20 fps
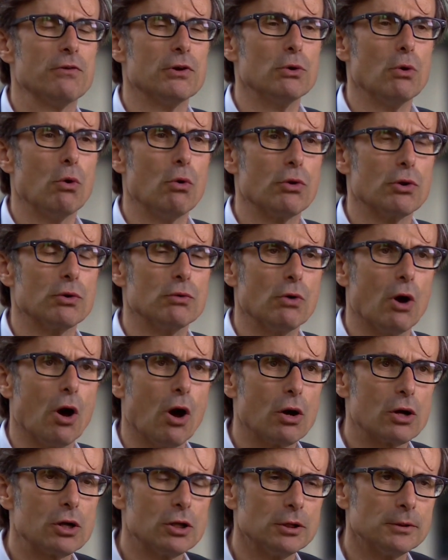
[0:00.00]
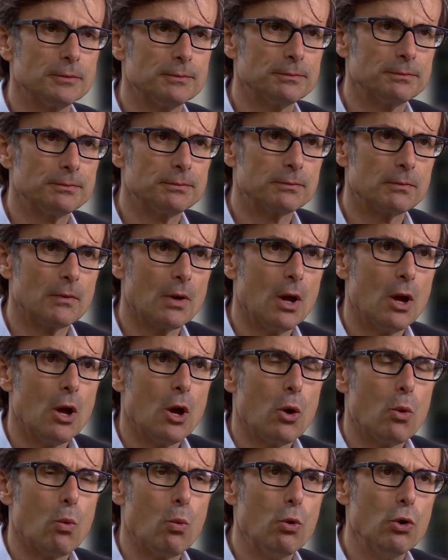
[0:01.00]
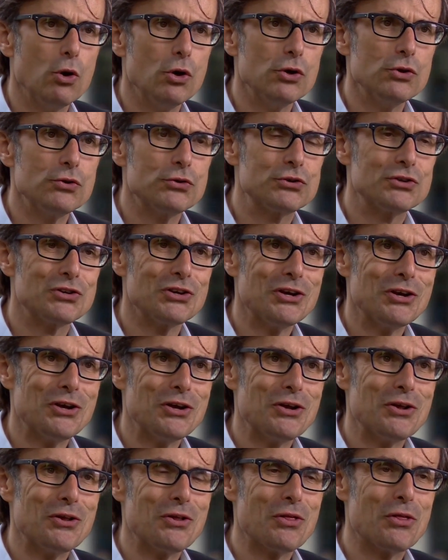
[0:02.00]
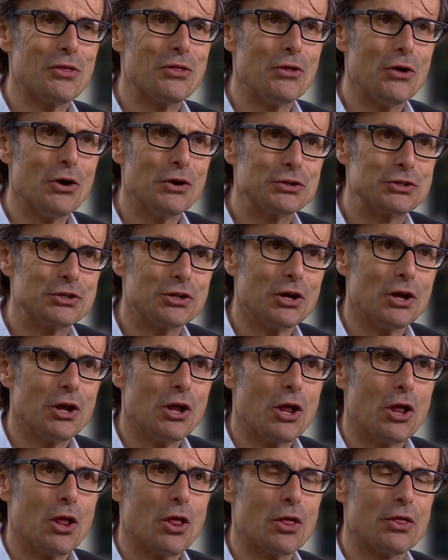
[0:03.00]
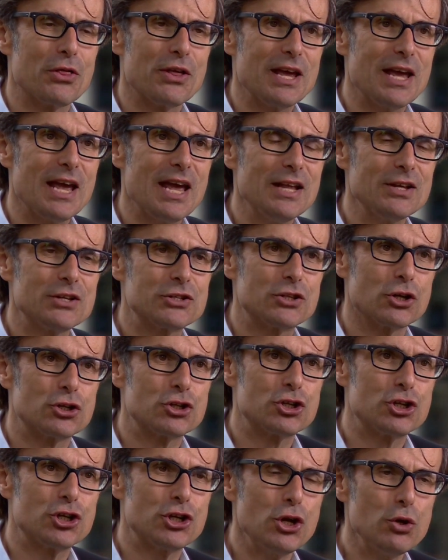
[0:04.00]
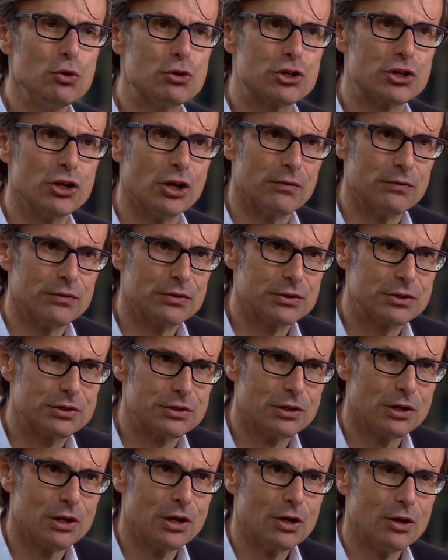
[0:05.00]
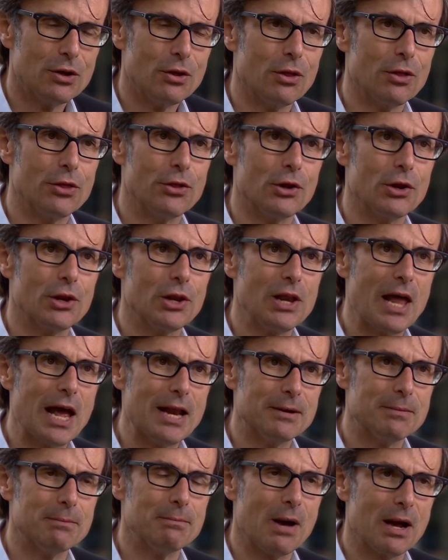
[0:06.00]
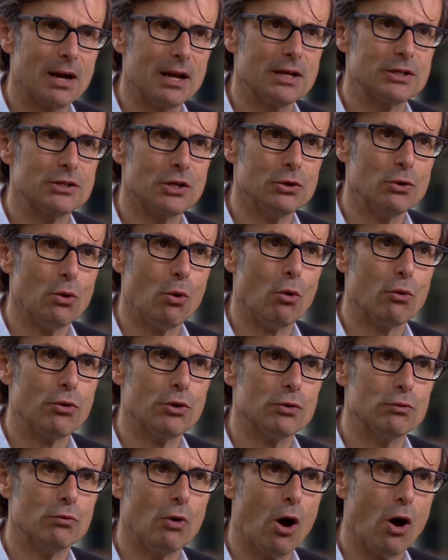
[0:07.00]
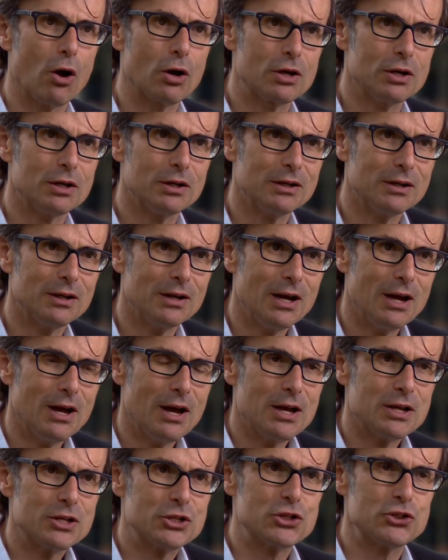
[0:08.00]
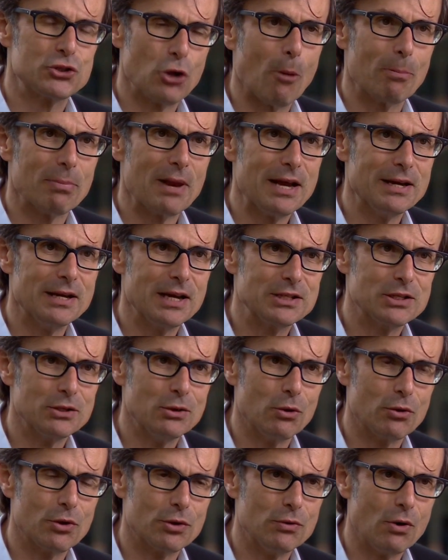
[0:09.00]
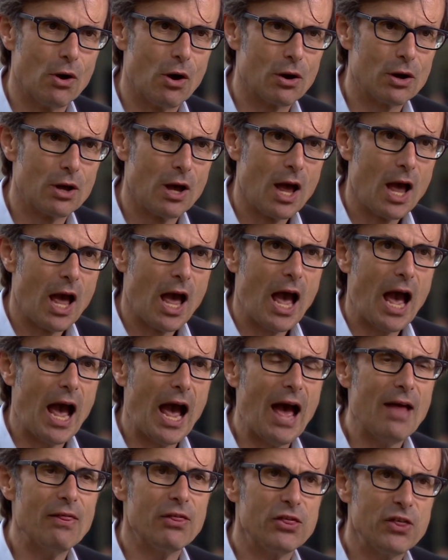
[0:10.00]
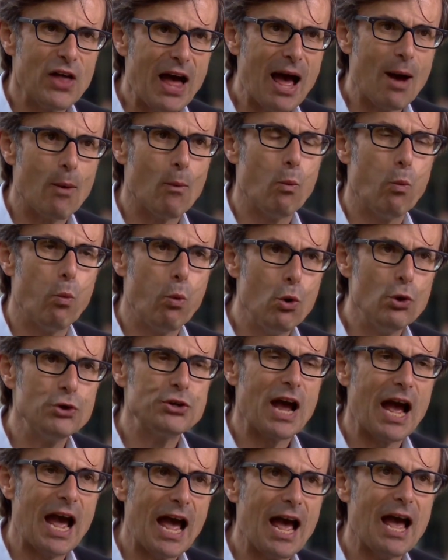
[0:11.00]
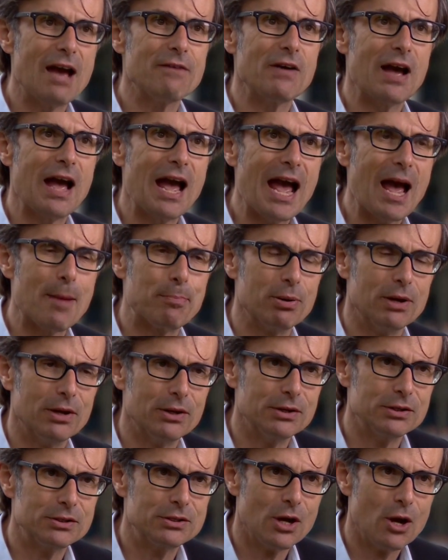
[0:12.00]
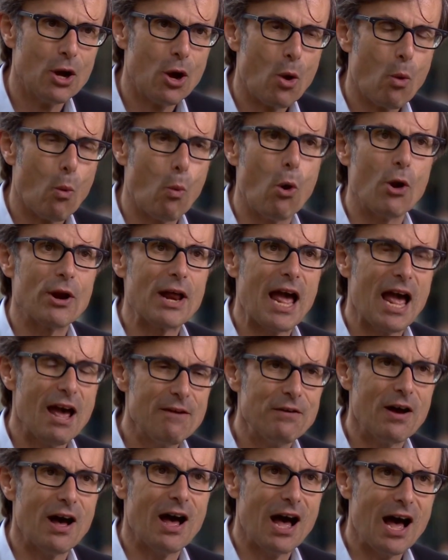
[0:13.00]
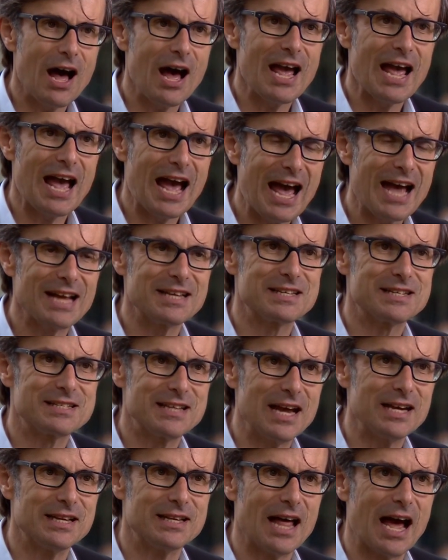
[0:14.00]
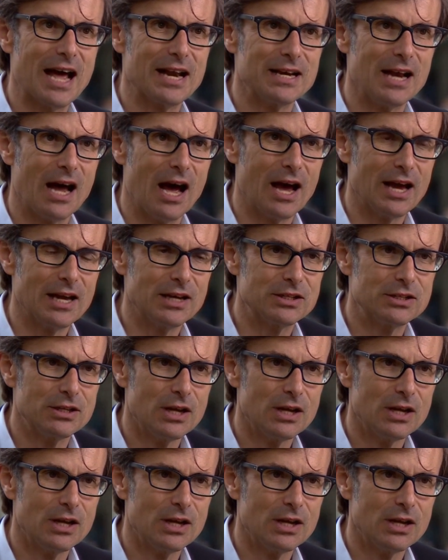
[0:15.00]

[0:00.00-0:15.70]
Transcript: for Northern Rock was that the institutions that lent money to Northern Rock stopped lending to Northern Rock. And that would have happened whatever I had said that night,